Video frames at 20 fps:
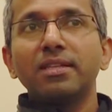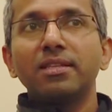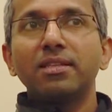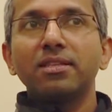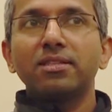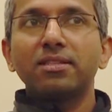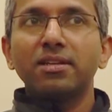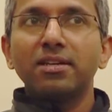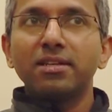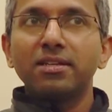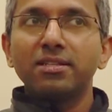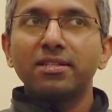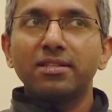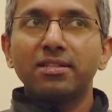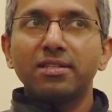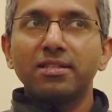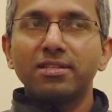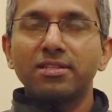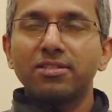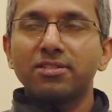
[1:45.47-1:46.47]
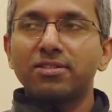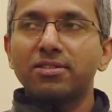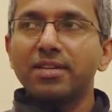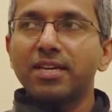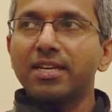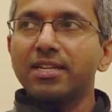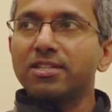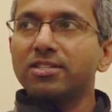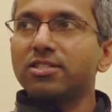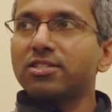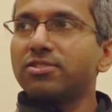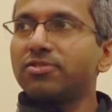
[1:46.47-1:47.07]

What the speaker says: The third state is